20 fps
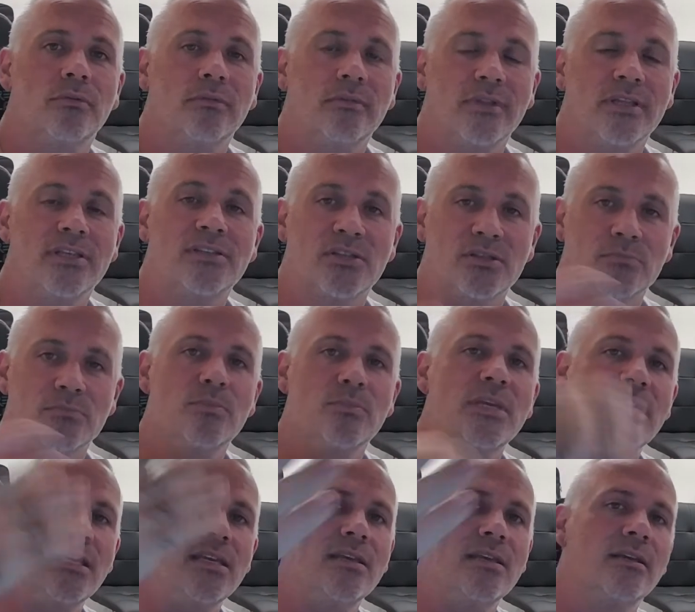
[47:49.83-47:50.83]
This is
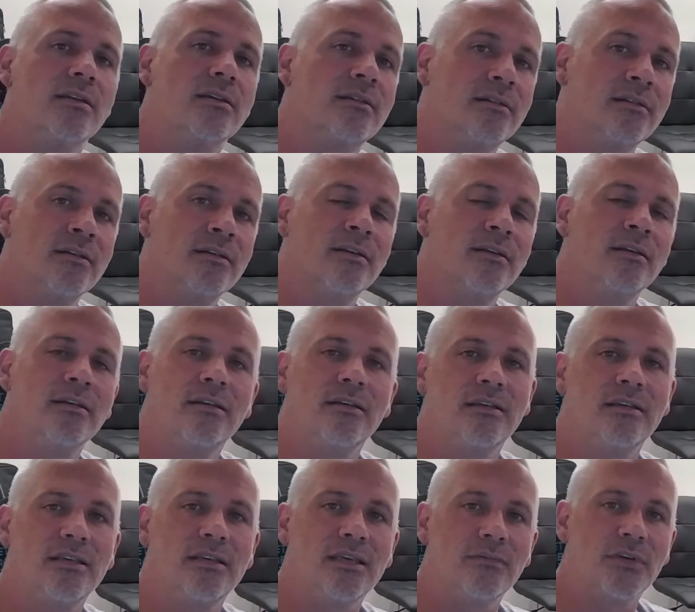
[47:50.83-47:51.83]
me
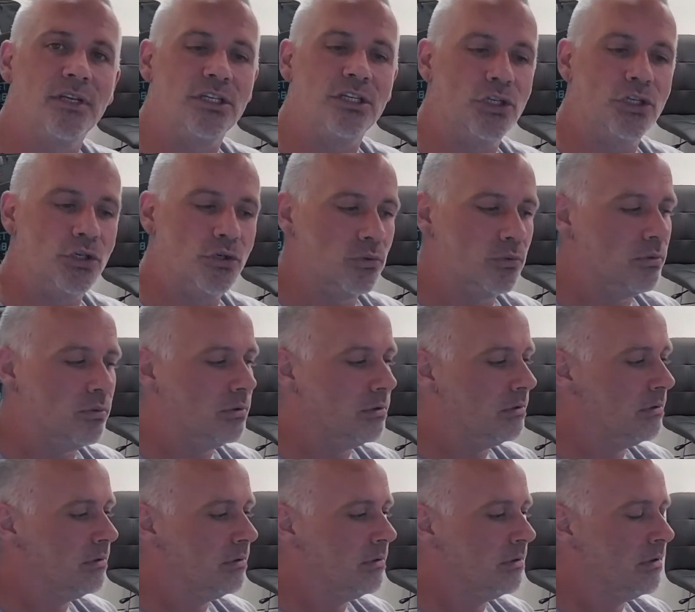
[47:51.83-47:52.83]
giving to you.
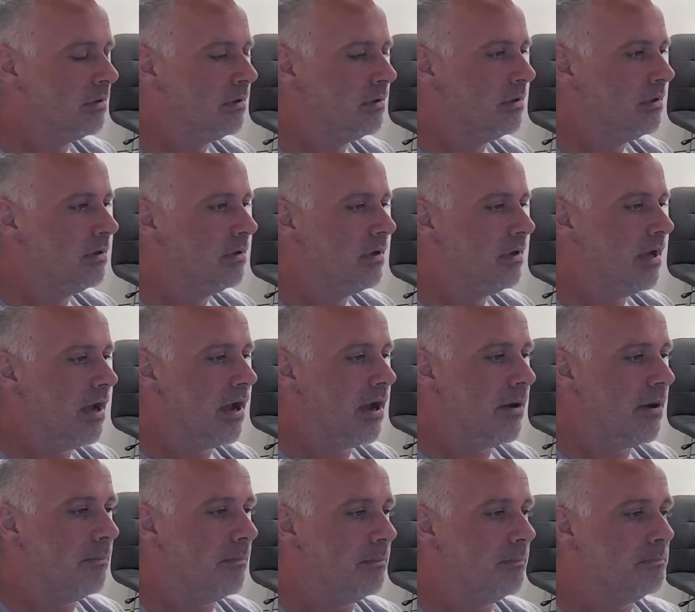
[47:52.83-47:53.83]

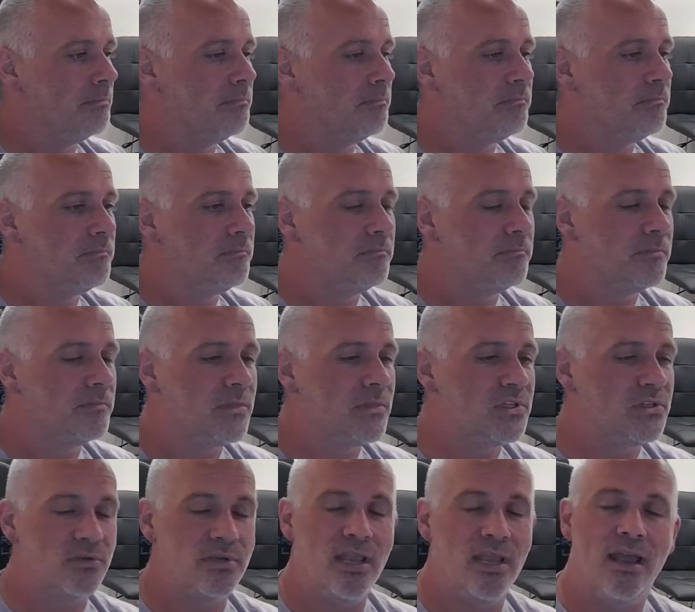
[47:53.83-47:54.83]
Um,
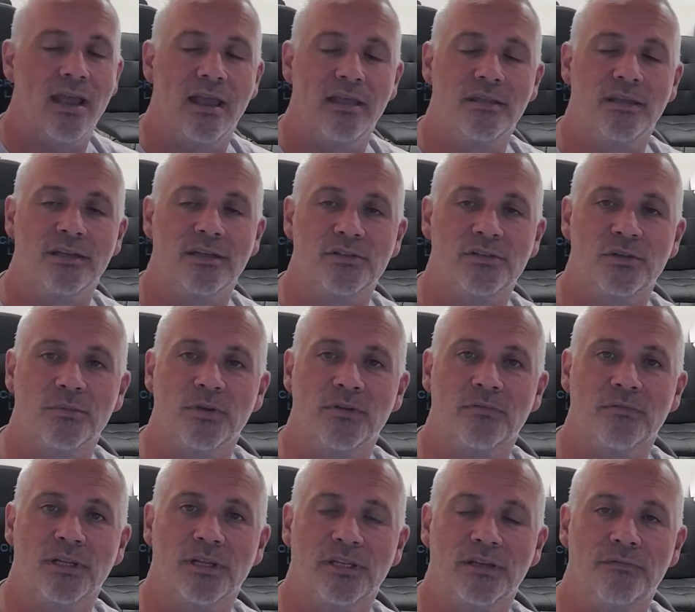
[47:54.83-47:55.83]
so yeah, I think this will be
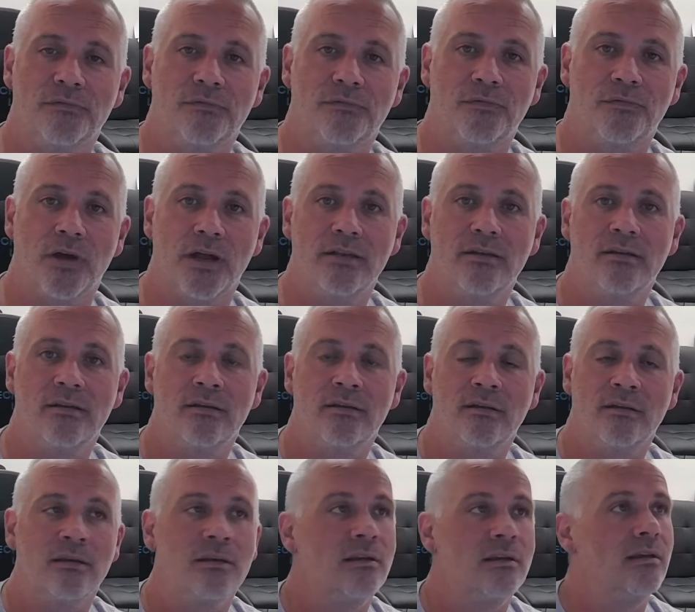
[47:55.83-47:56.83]
really fun.
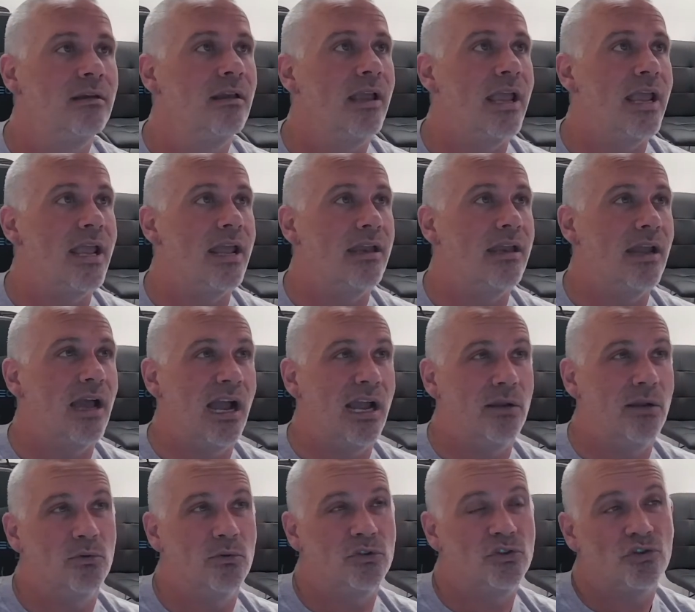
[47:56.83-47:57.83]
And I
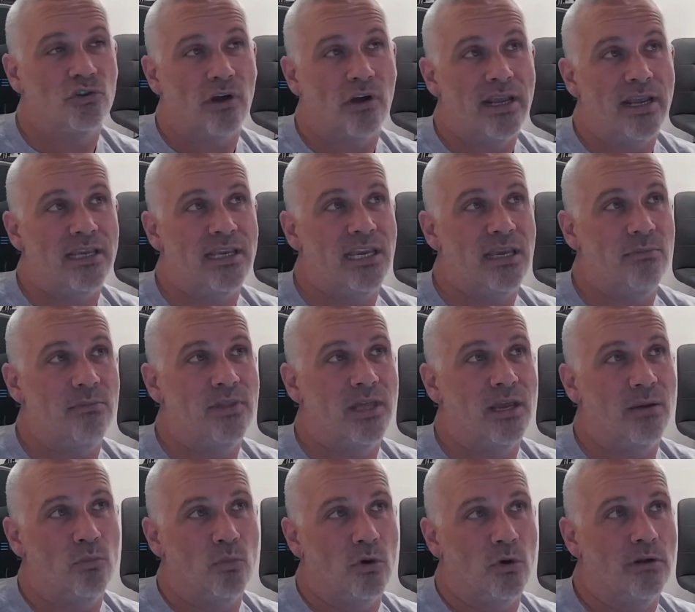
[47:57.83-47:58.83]
will try and keep
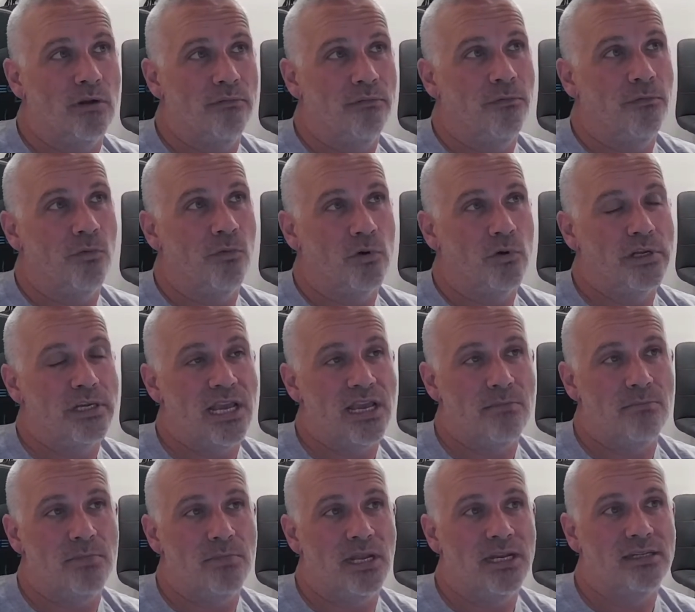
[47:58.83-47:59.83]
them, we're at 48
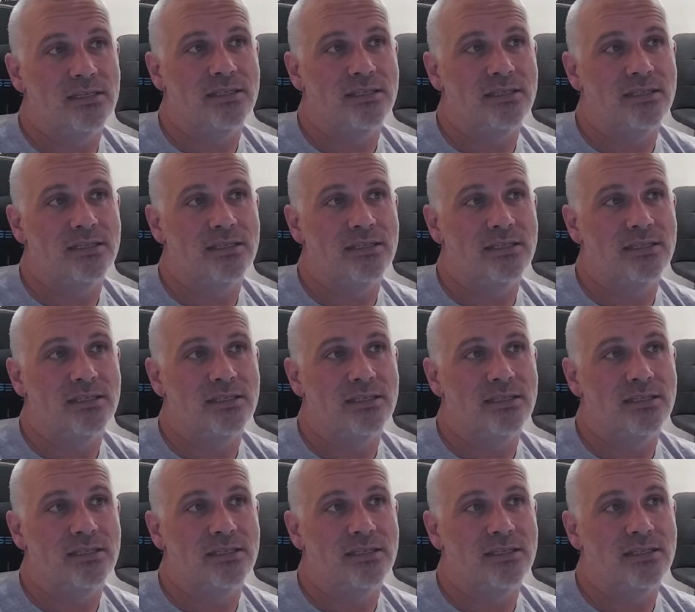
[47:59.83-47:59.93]
minutes